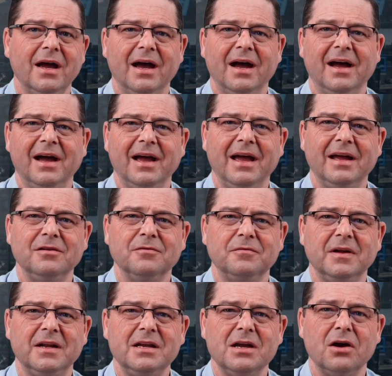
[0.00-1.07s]
and
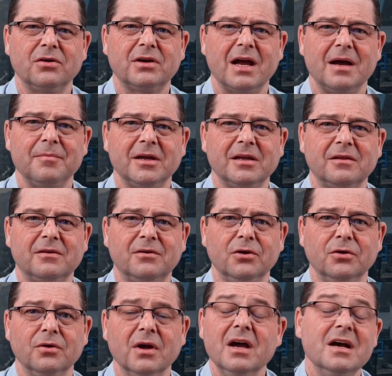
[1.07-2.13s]
video coming through.